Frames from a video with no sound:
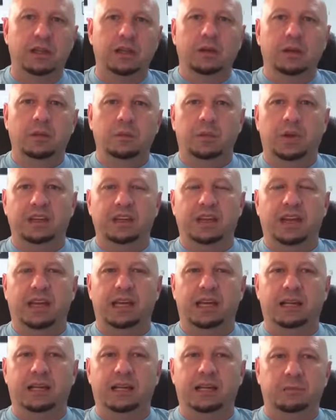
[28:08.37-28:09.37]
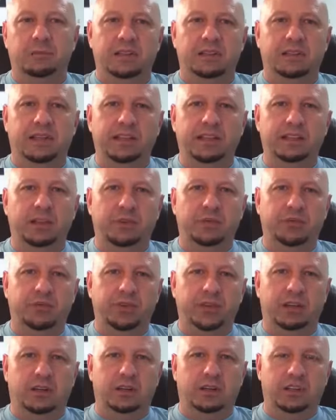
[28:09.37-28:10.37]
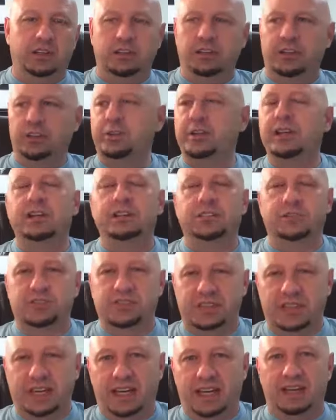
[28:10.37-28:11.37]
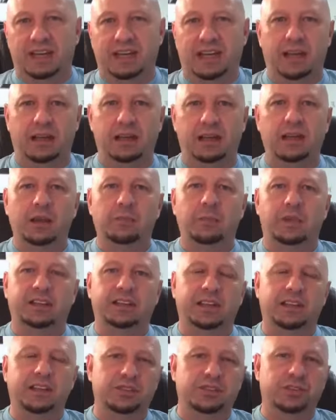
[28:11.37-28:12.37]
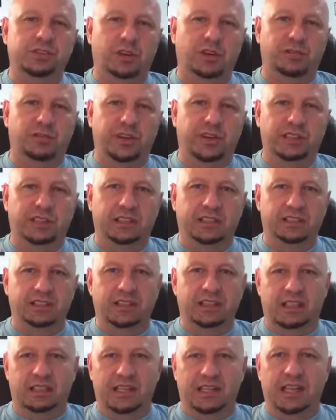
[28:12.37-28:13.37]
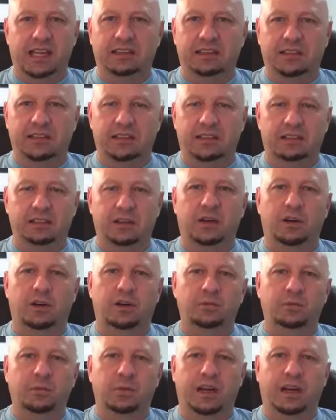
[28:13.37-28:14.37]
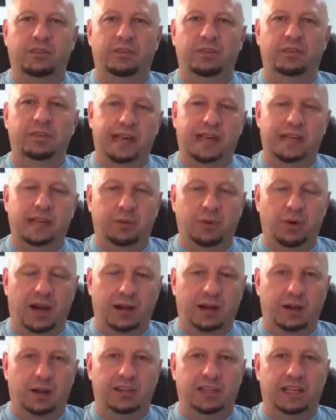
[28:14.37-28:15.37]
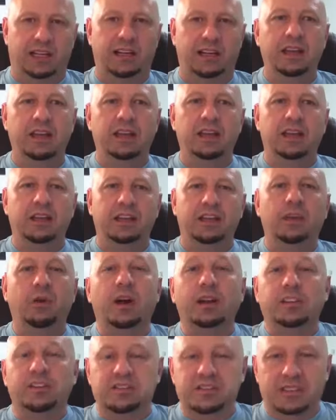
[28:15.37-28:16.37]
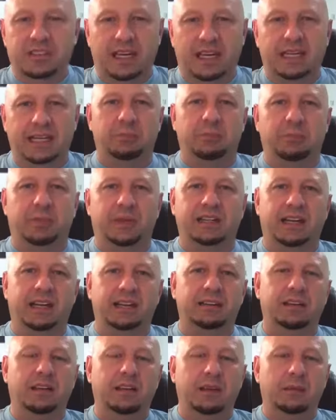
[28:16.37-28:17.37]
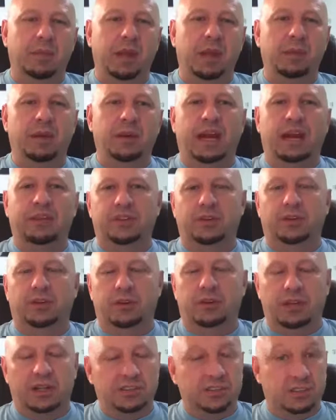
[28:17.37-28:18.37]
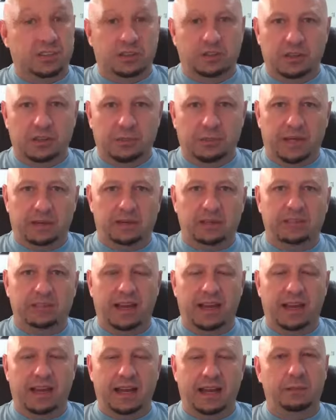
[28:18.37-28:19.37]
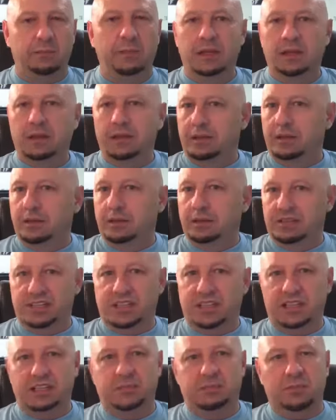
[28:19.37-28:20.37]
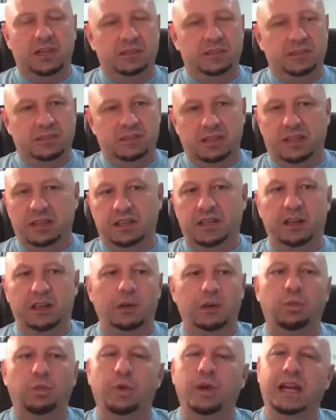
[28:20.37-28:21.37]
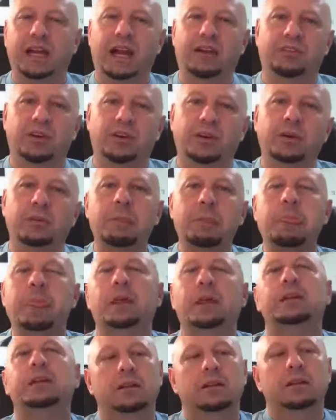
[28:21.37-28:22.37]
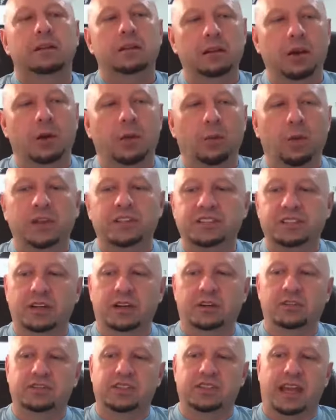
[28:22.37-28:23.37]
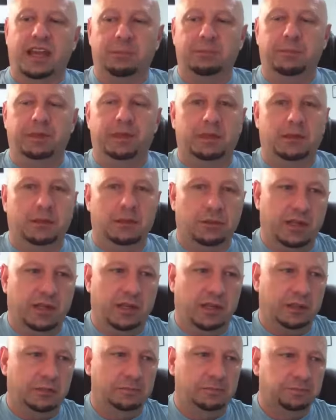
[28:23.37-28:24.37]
but yet then you feel you, you can understand that. But then you start feeling neglected, alone, whatever, not a priority. You understand it, but then maybe after a certain amount of time six months, a year, whatever, you know, what starts happening, okay?